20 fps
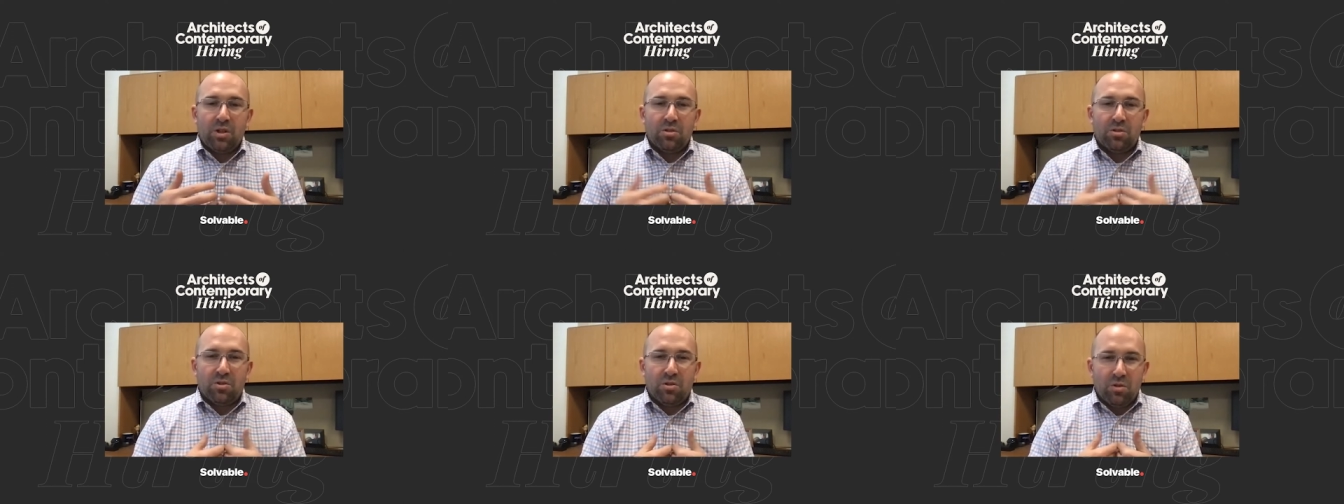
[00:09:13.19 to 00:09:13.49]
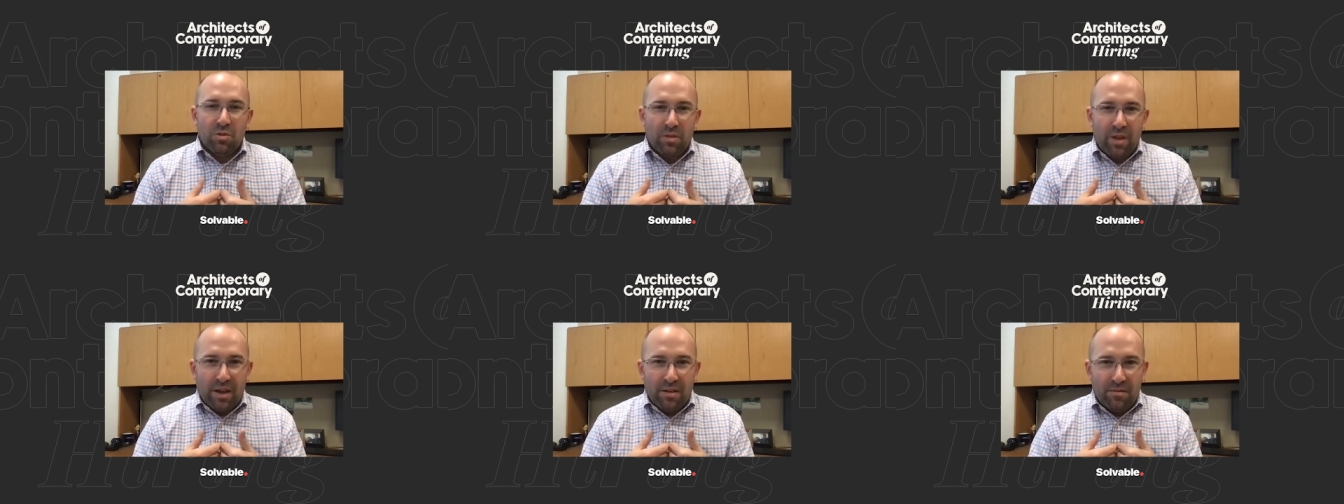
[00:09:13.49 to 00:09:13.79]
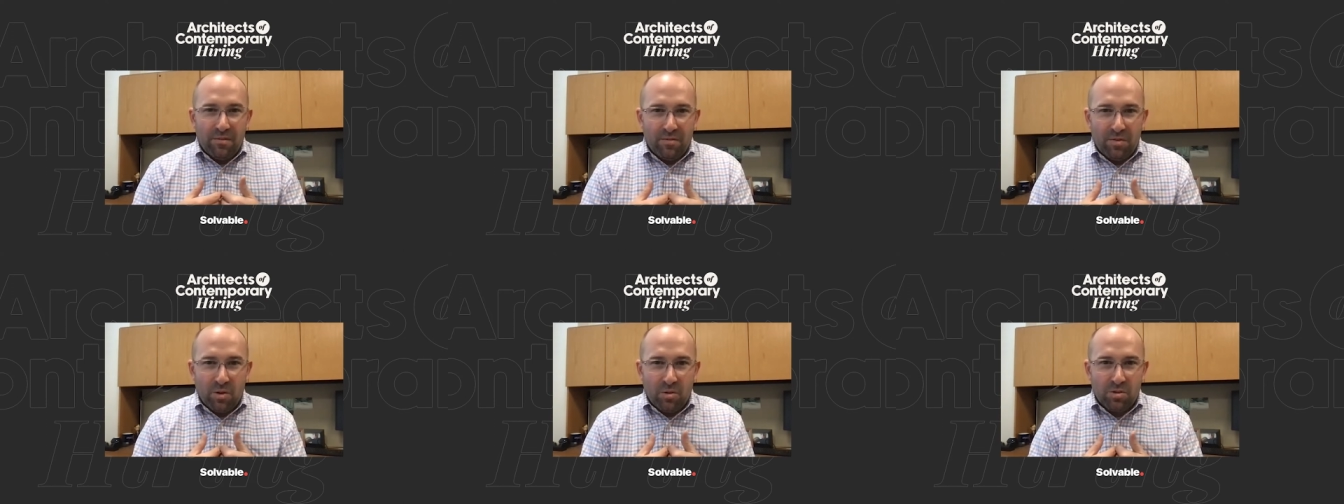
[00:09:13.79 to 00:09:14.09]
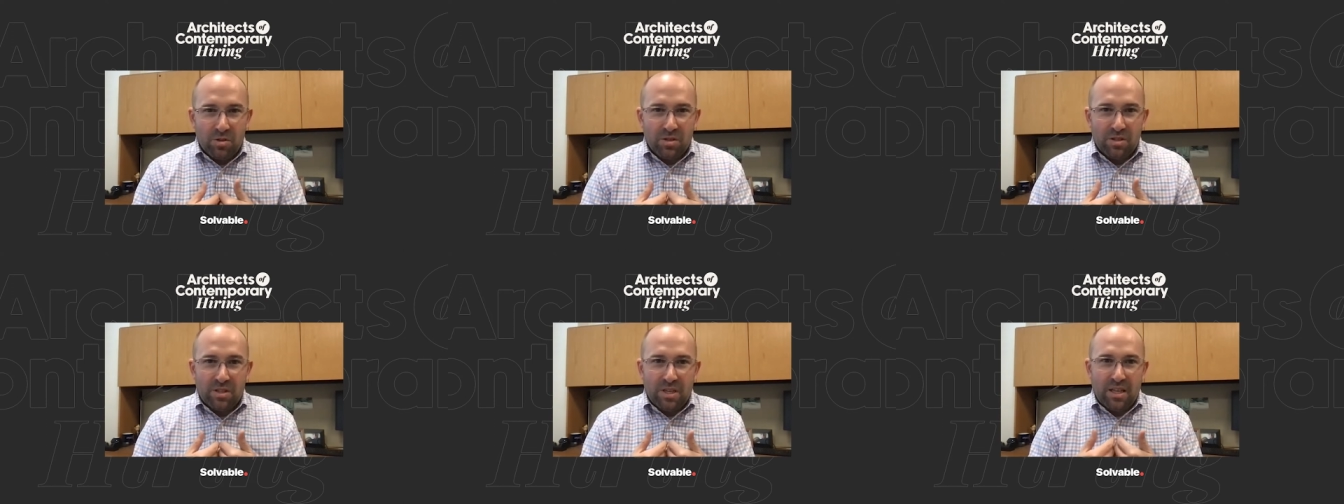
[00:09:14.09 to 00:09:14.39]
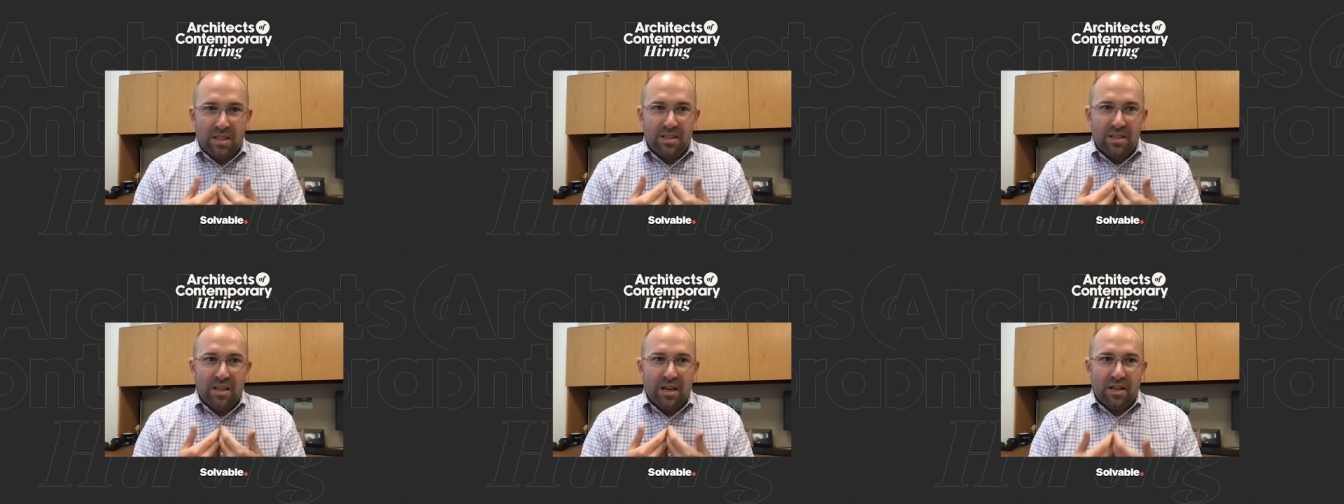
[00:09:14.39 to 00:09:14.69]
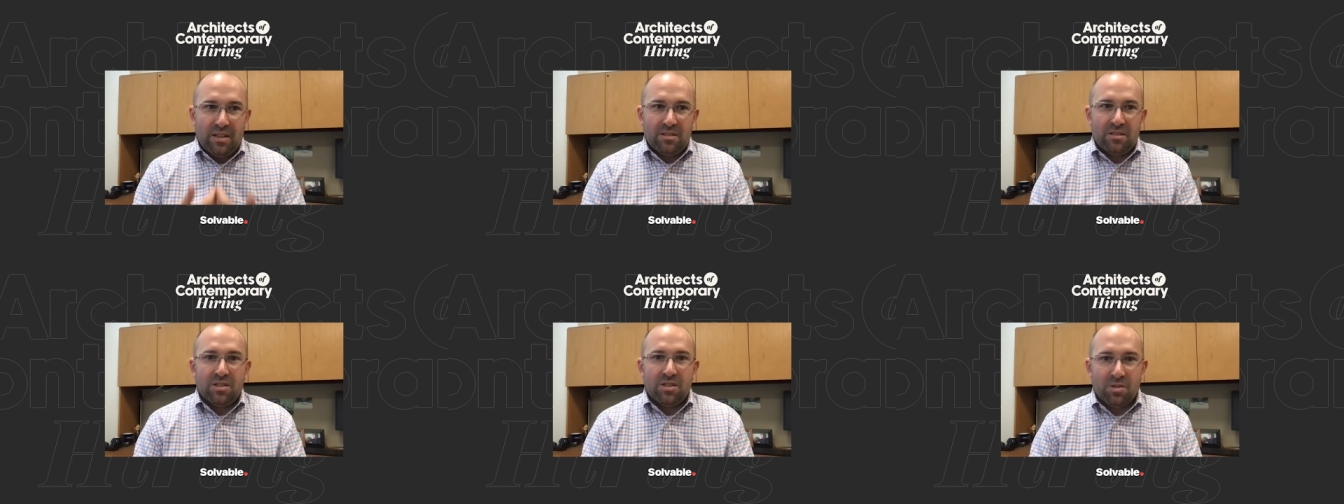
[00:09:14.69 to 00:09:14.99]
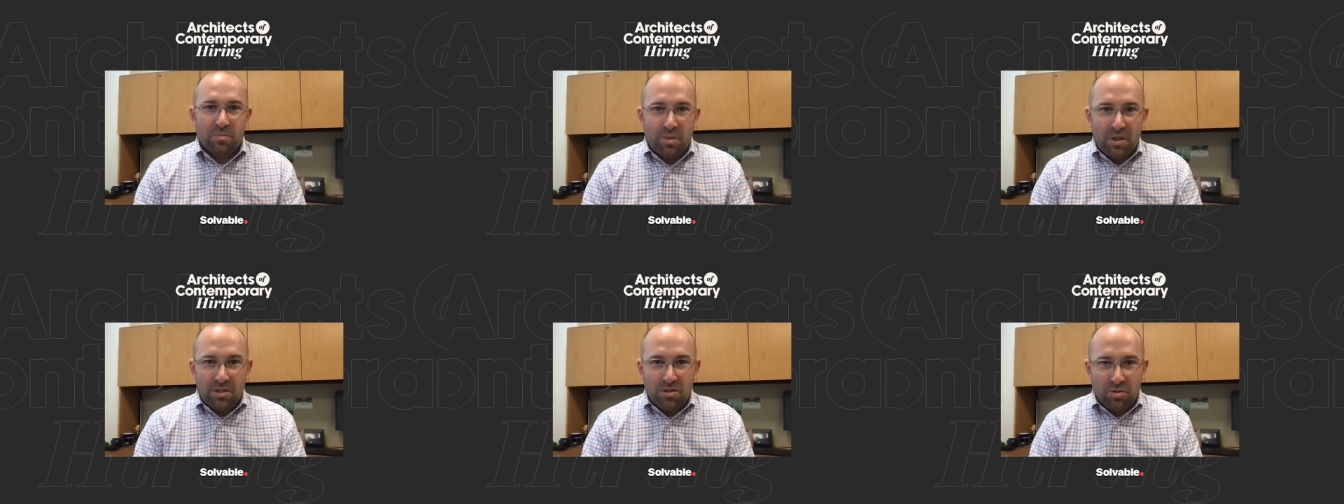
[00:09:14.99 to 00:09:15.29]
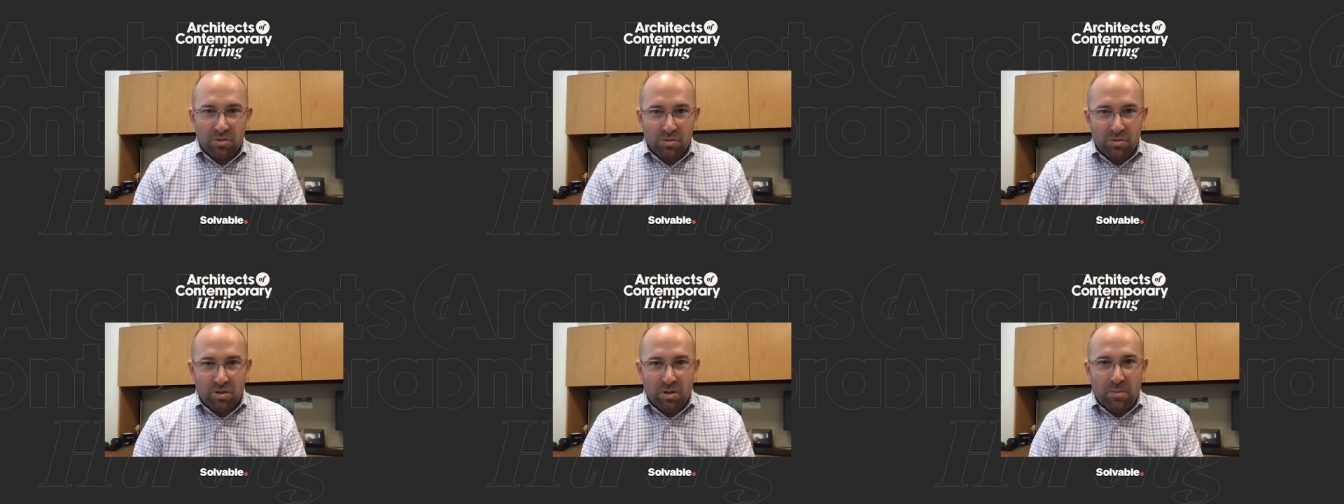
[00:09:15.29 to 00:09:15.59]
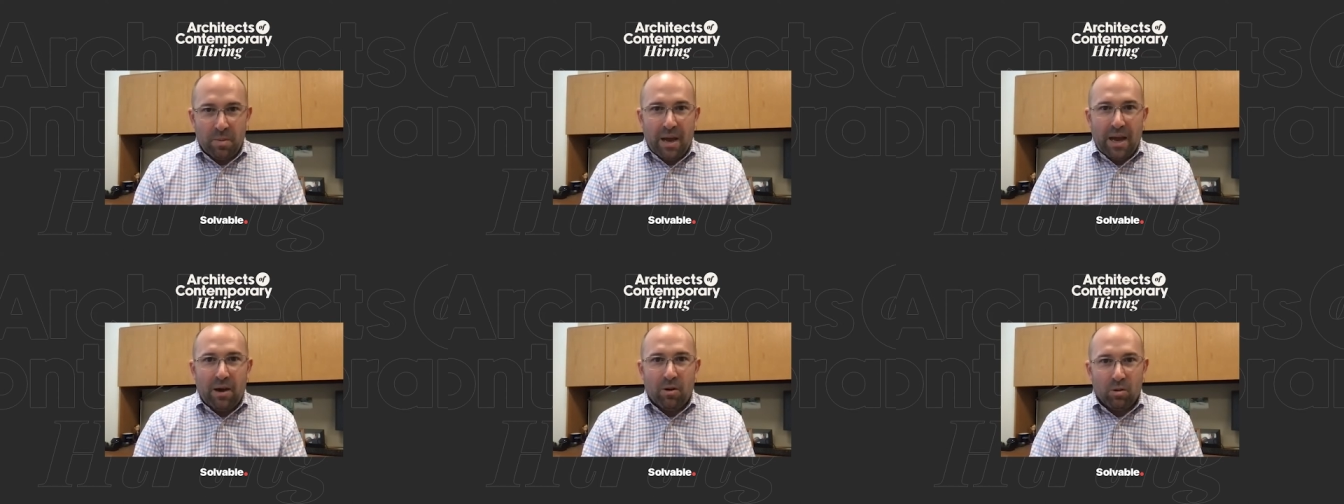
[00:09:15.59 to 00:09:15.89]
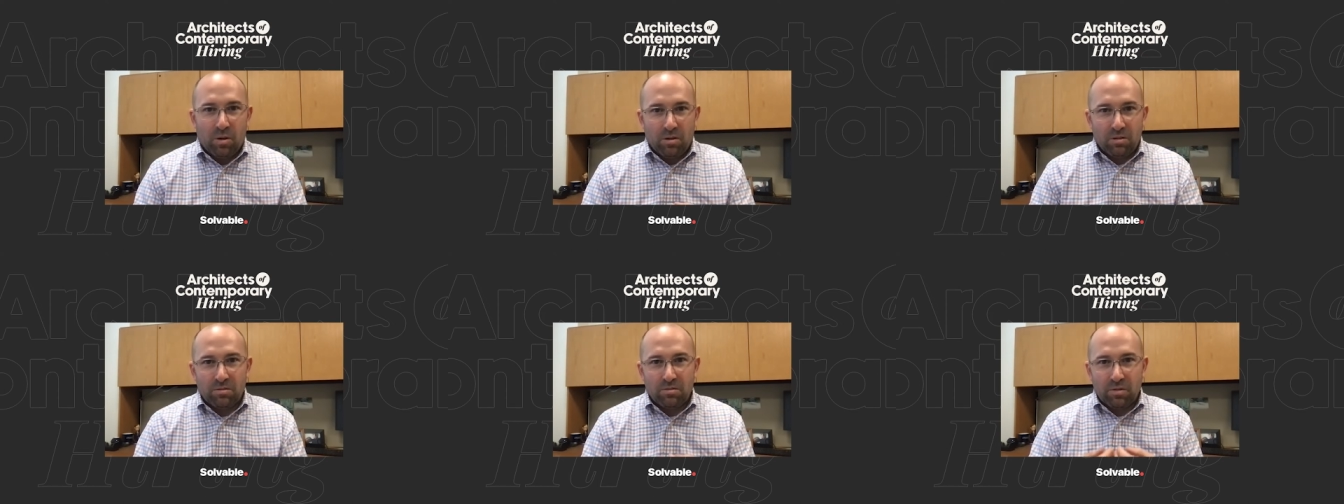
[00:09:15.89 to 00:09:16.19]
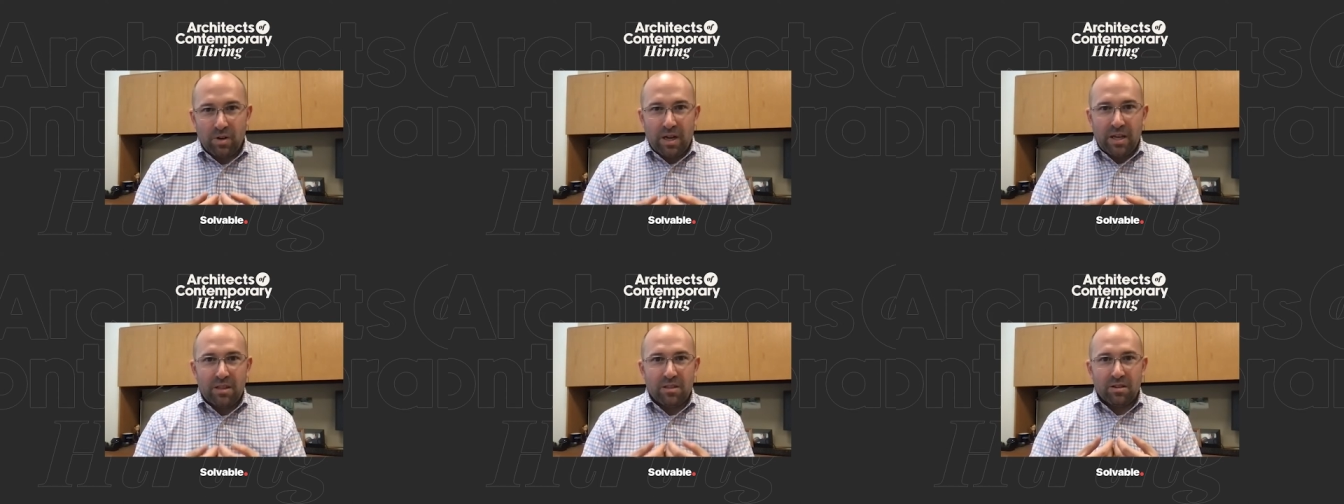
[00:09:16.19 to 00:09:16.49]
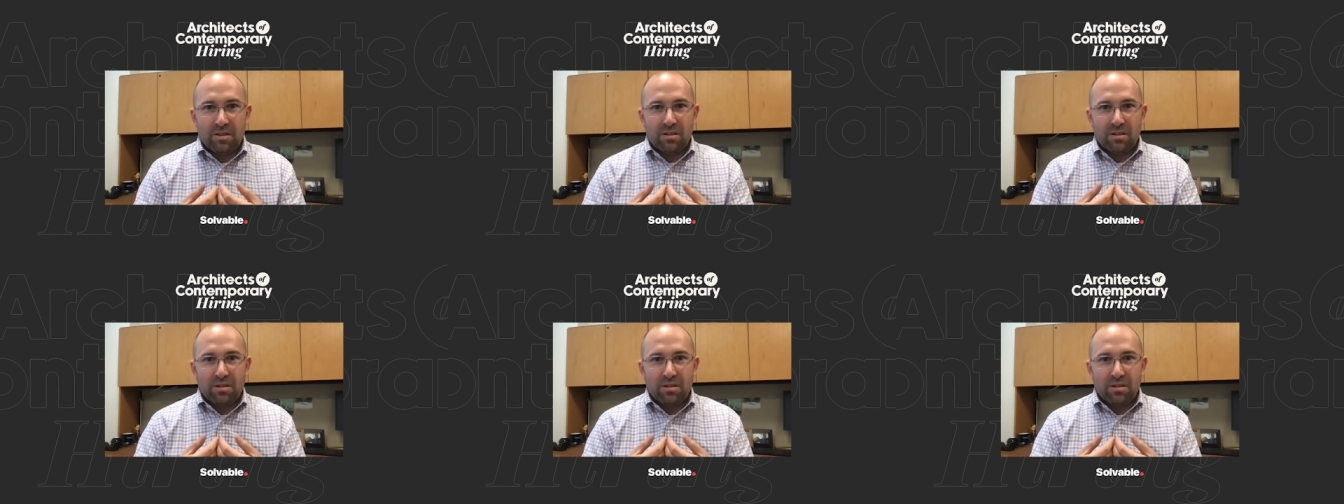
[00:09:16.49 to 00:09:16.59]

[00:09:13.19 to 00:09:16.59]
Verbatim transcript: You do that, folks tend not to speak truth to power, right?